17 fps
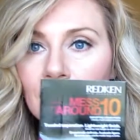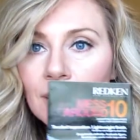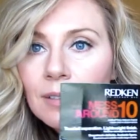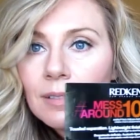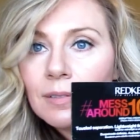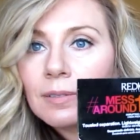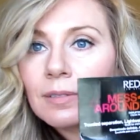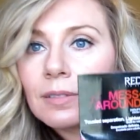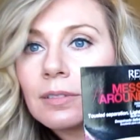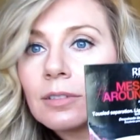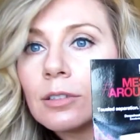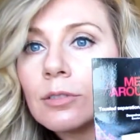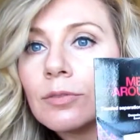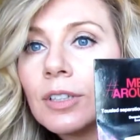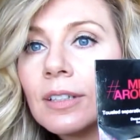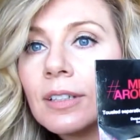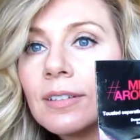I don't know
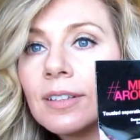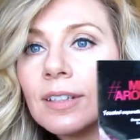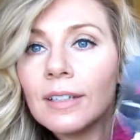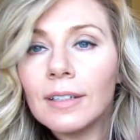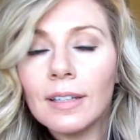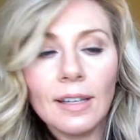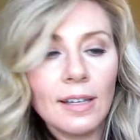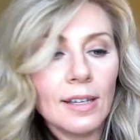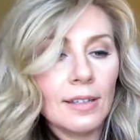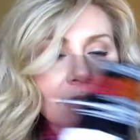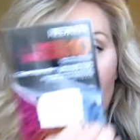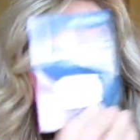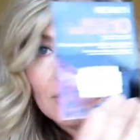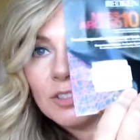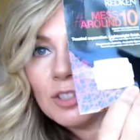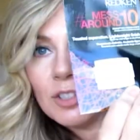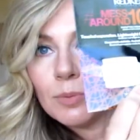if you can see it.
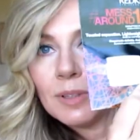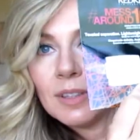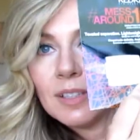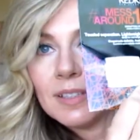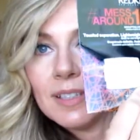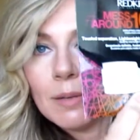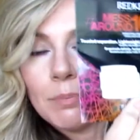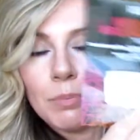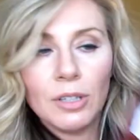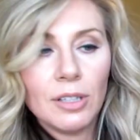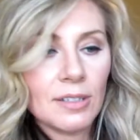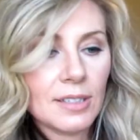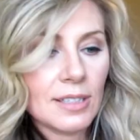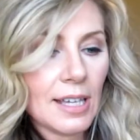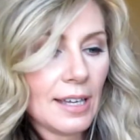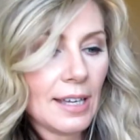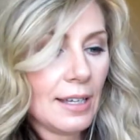This is just what the sample
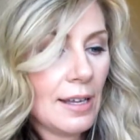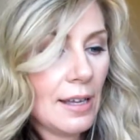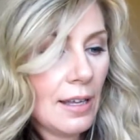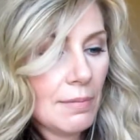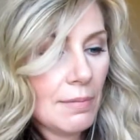looks like.